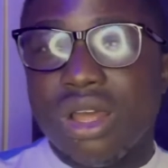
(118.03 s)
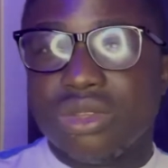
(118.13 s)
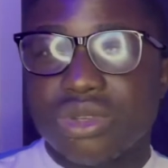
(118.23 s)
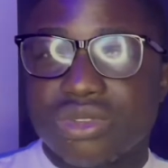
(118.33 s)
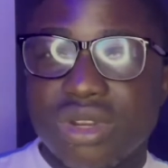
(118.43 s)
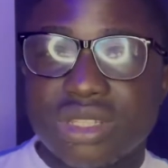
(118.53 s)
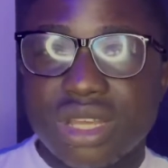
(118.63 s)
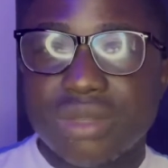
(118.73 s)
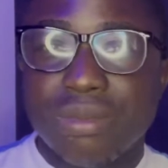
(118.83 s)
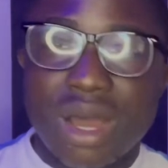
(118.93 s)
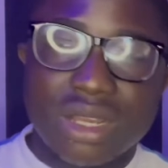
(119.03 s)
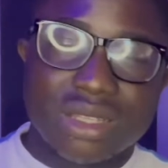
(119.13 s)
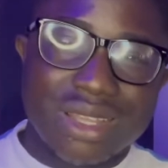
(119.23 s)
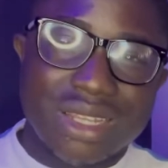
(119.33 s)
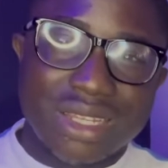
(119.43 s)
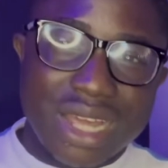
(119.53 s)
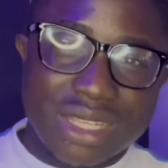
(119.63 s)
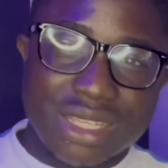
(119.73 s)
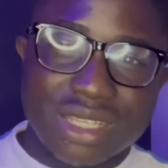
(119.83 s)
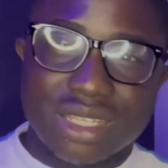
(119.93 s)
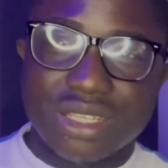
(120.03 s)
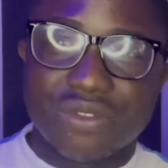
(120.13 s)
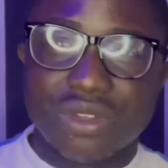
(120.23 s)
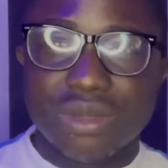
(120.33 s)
It was created back then in 1960s for